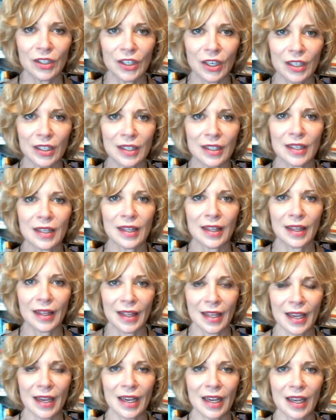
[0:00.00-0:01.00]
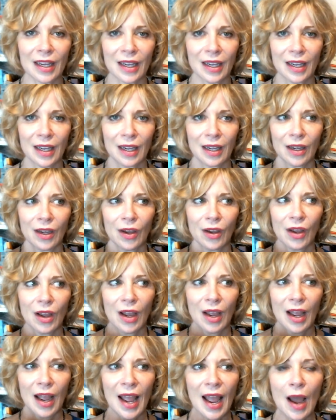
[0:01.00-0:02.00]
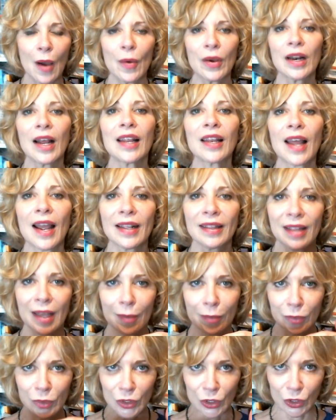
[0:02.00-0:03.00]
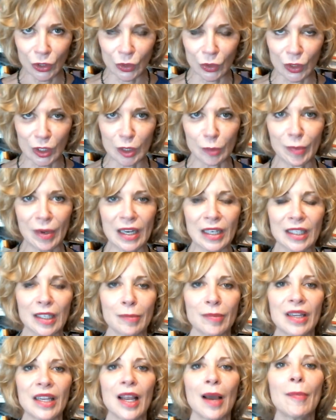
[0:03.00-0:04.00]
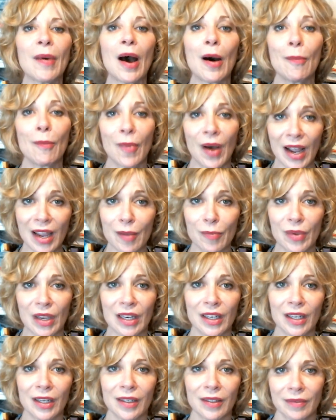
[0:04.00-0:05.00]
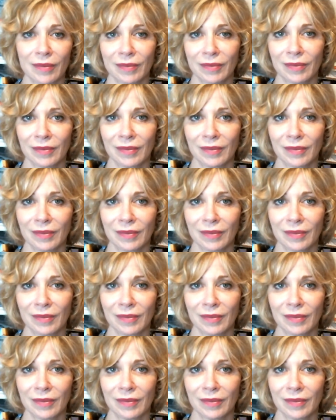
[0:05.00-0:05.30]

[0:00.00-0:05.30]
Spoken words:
just think, how would I like them to speak to me about my opinion?